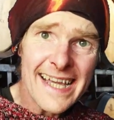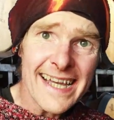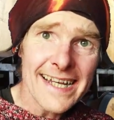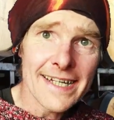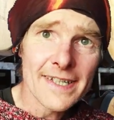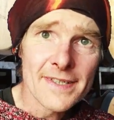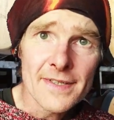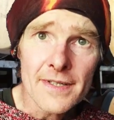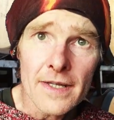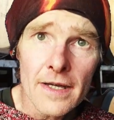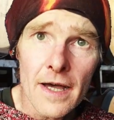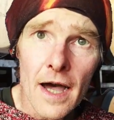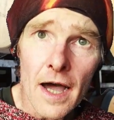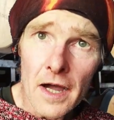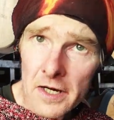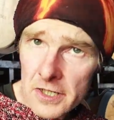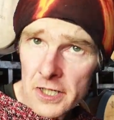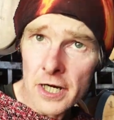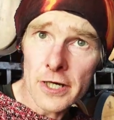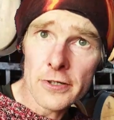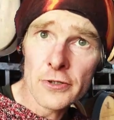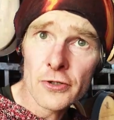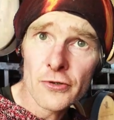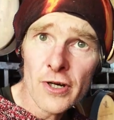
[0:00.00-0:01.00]
is a
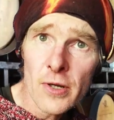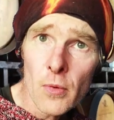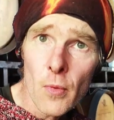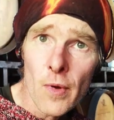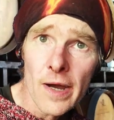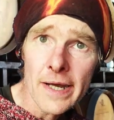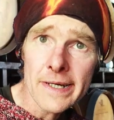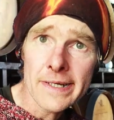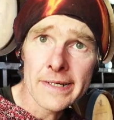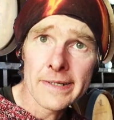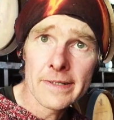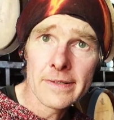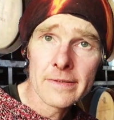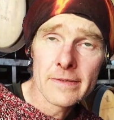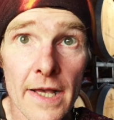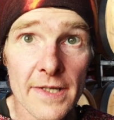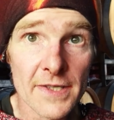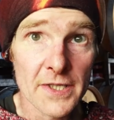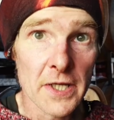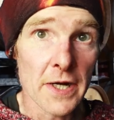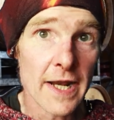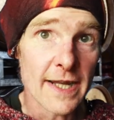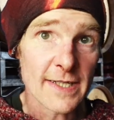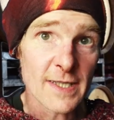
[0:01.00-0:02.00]
country wine?
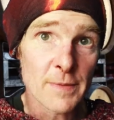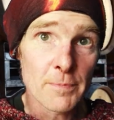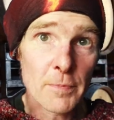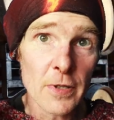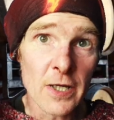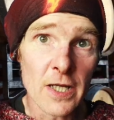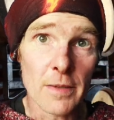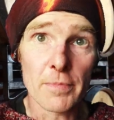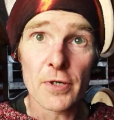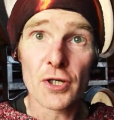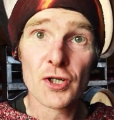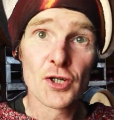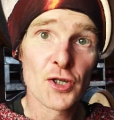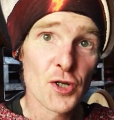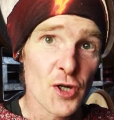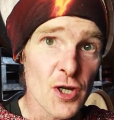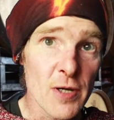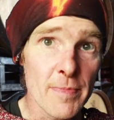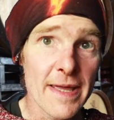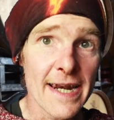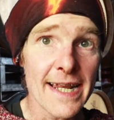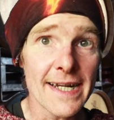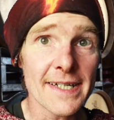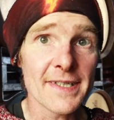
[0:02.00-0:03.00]
So let's pull up 2
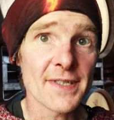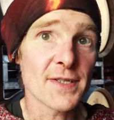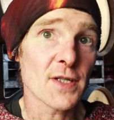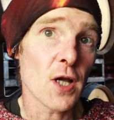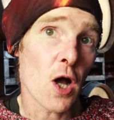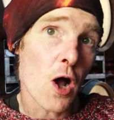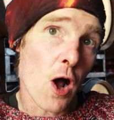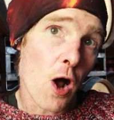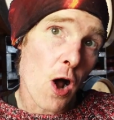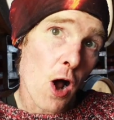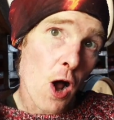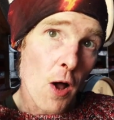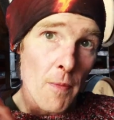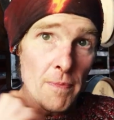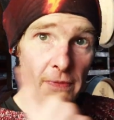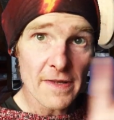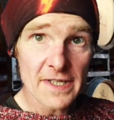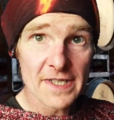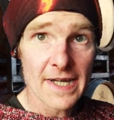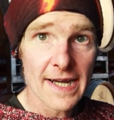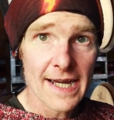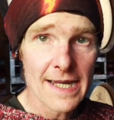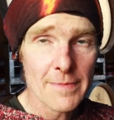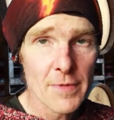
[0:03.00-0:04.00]
minutes on the
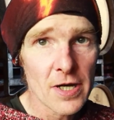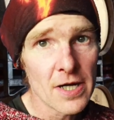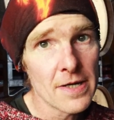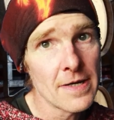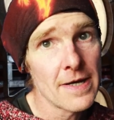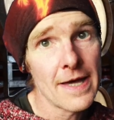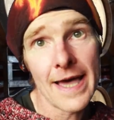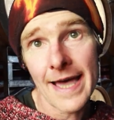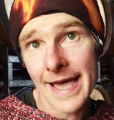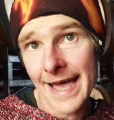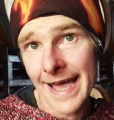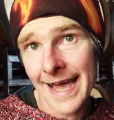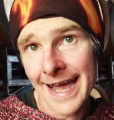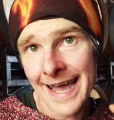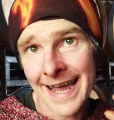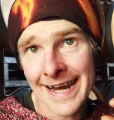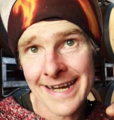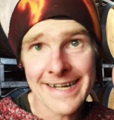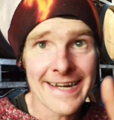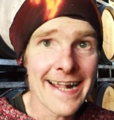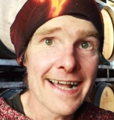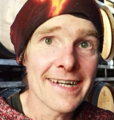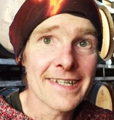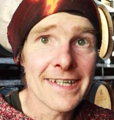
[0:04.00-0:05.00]
timer
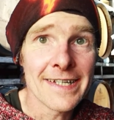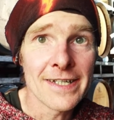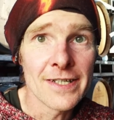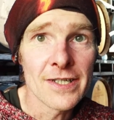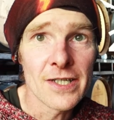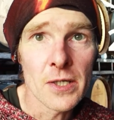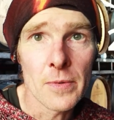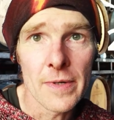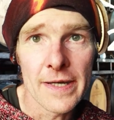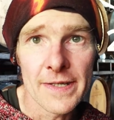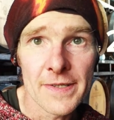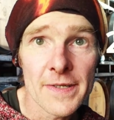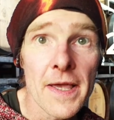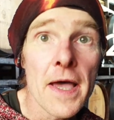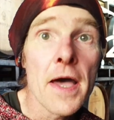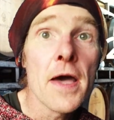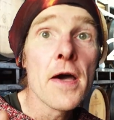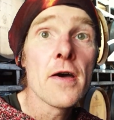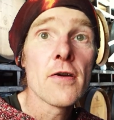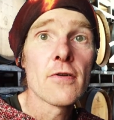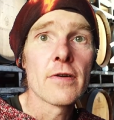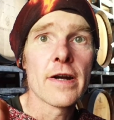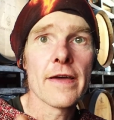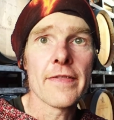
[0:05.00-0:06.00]
and get into it.
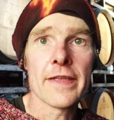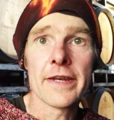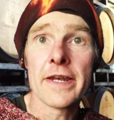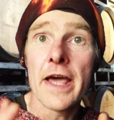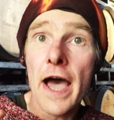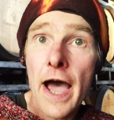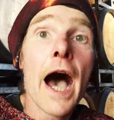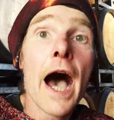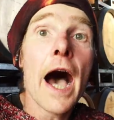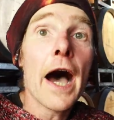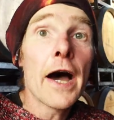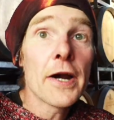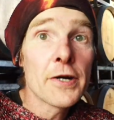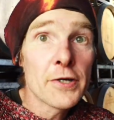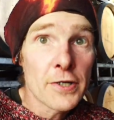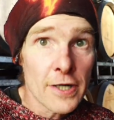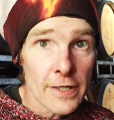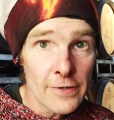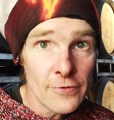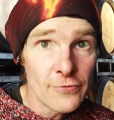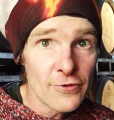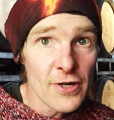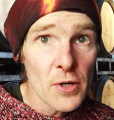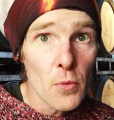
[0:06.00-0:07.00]
Right then, a
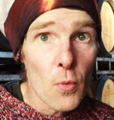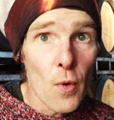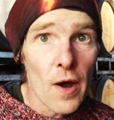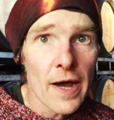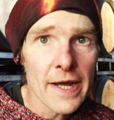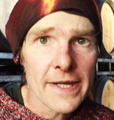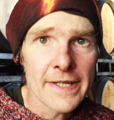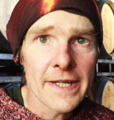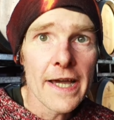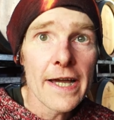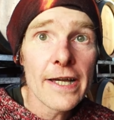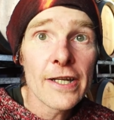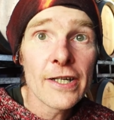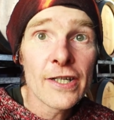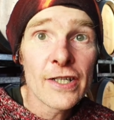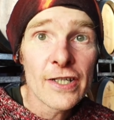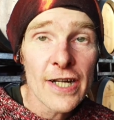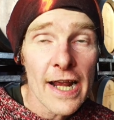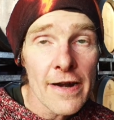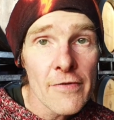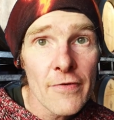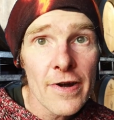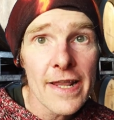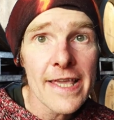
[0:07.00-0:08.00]
country wine
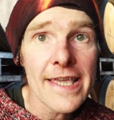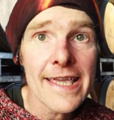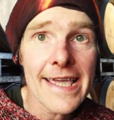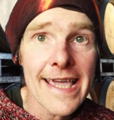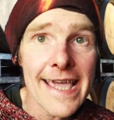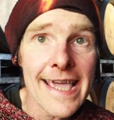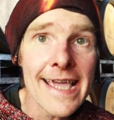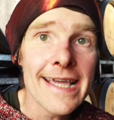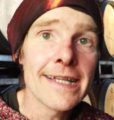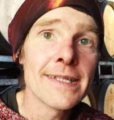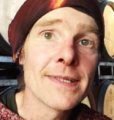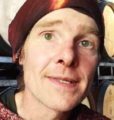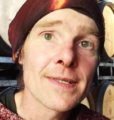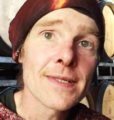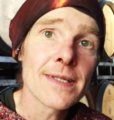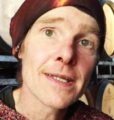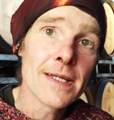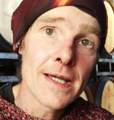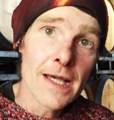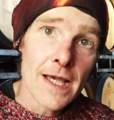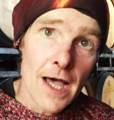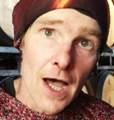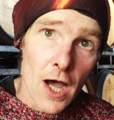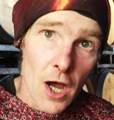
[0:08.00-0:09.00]
generally is
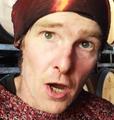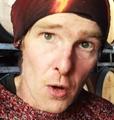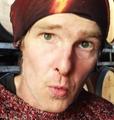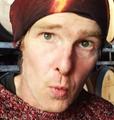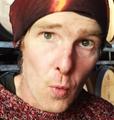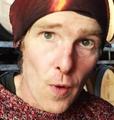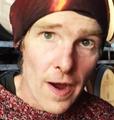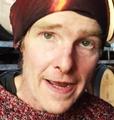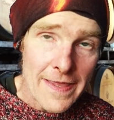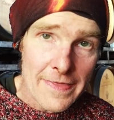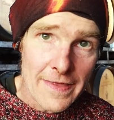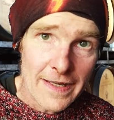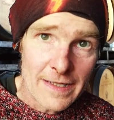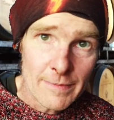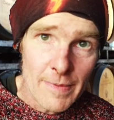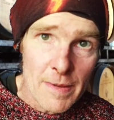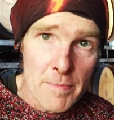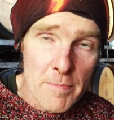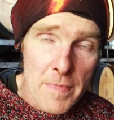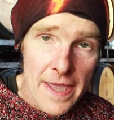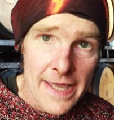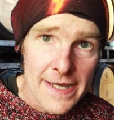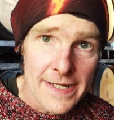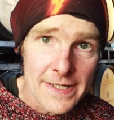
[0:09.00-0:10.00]
a wine that's
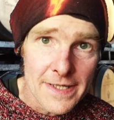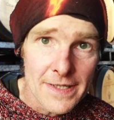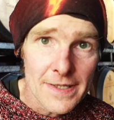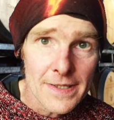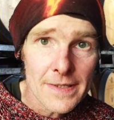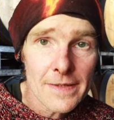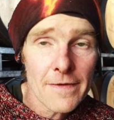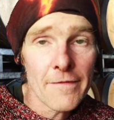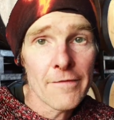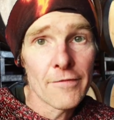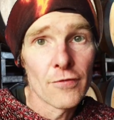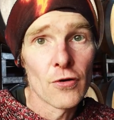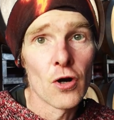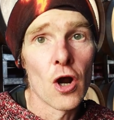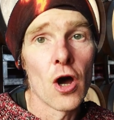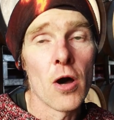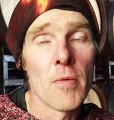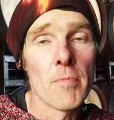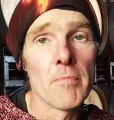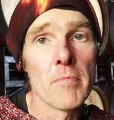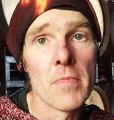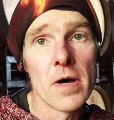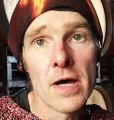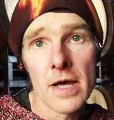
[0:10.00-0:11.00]
been made
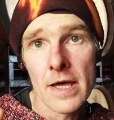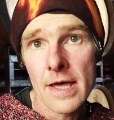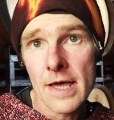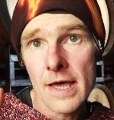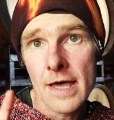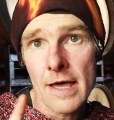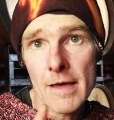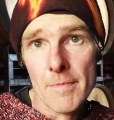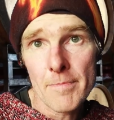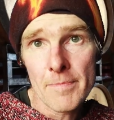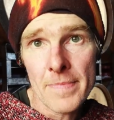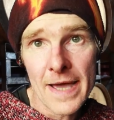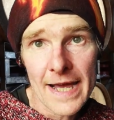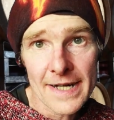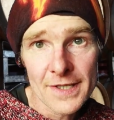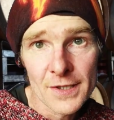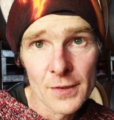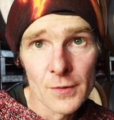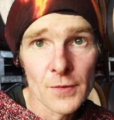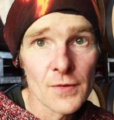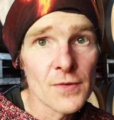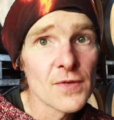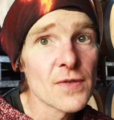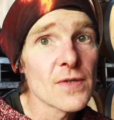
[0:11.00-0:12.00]
from
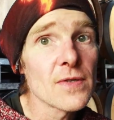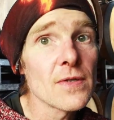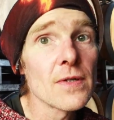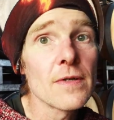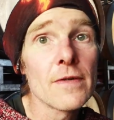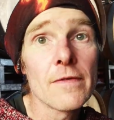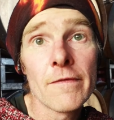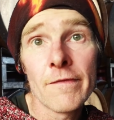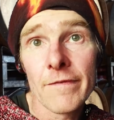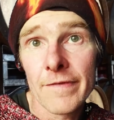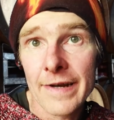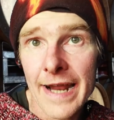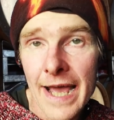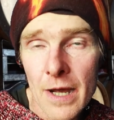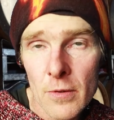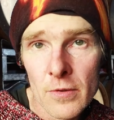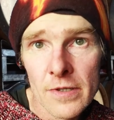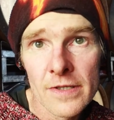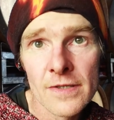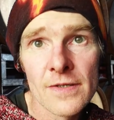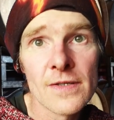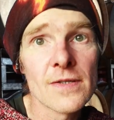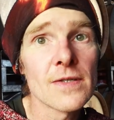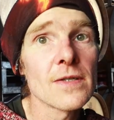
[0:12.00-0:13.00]
petals,
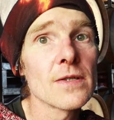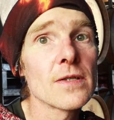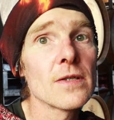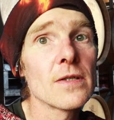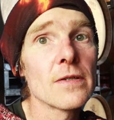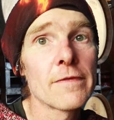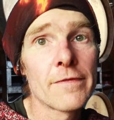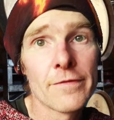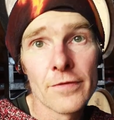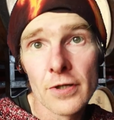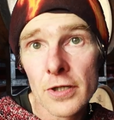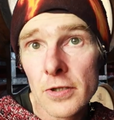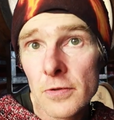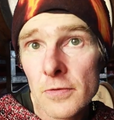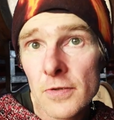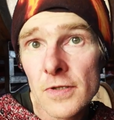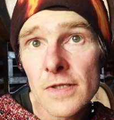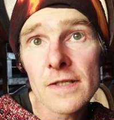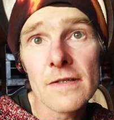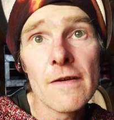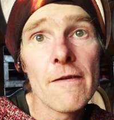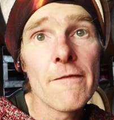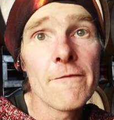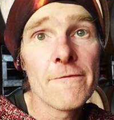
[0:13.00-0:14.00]
flowers,
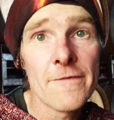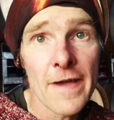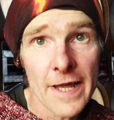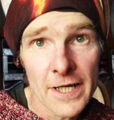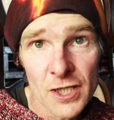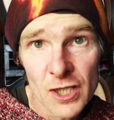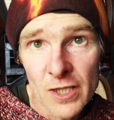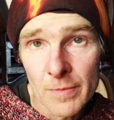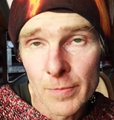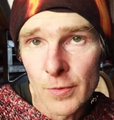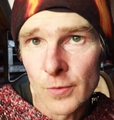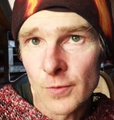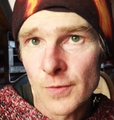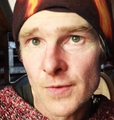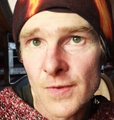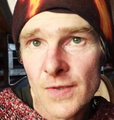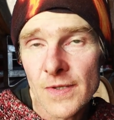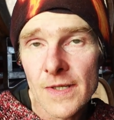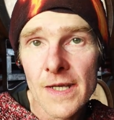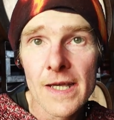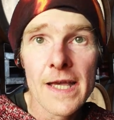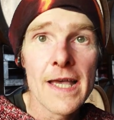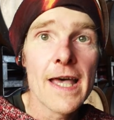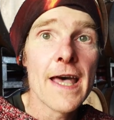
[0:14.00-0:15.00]
fruit, vegetables
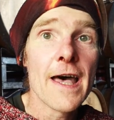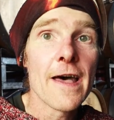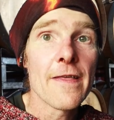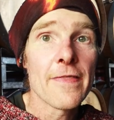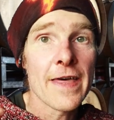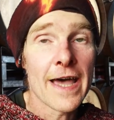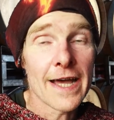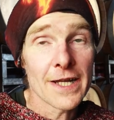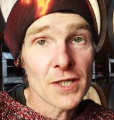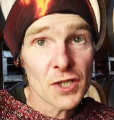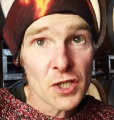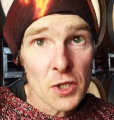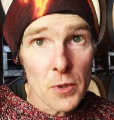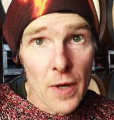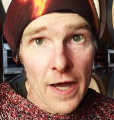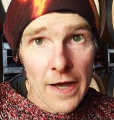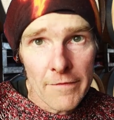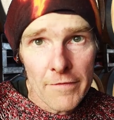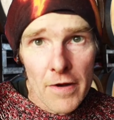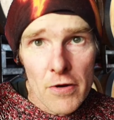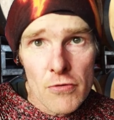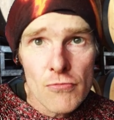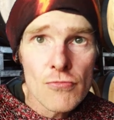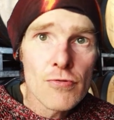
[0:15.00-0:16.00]
that you
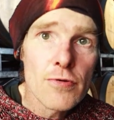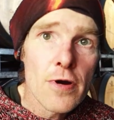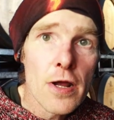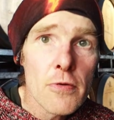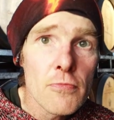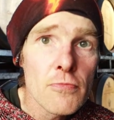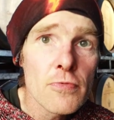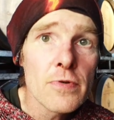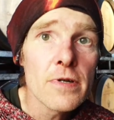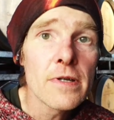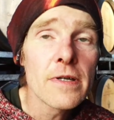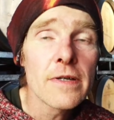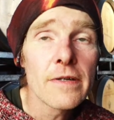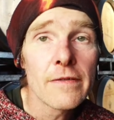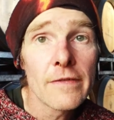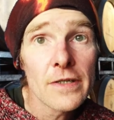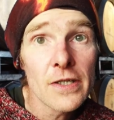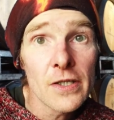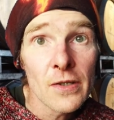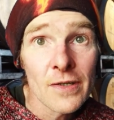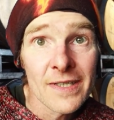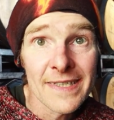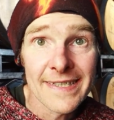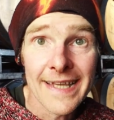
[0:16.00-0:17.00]
have grown
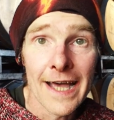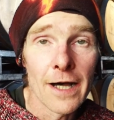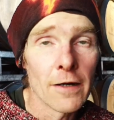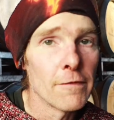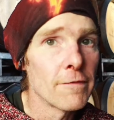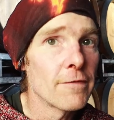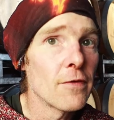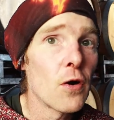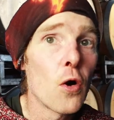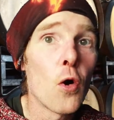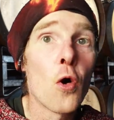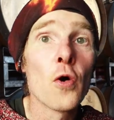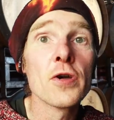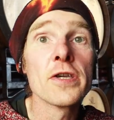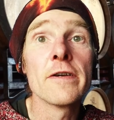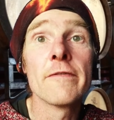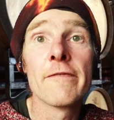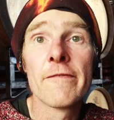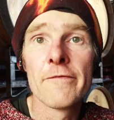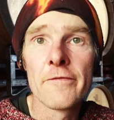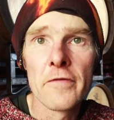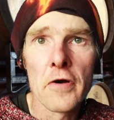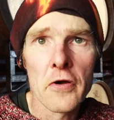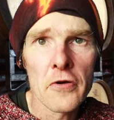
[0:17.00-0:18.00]
yourself or you
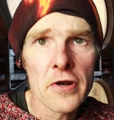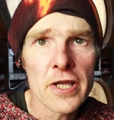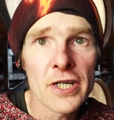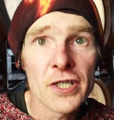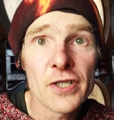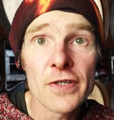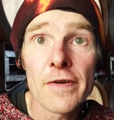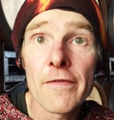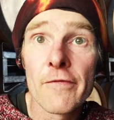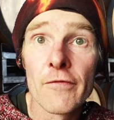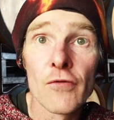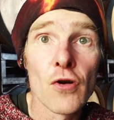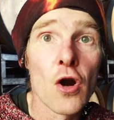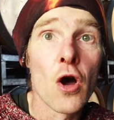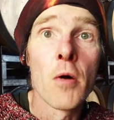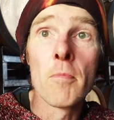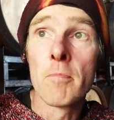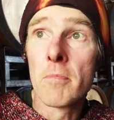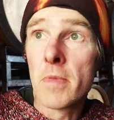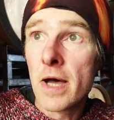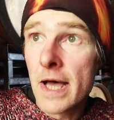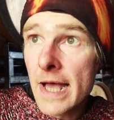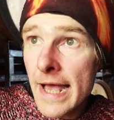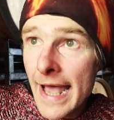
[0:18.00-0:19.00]
foraged
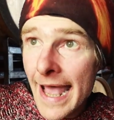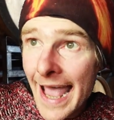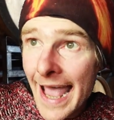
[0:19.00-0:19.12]
from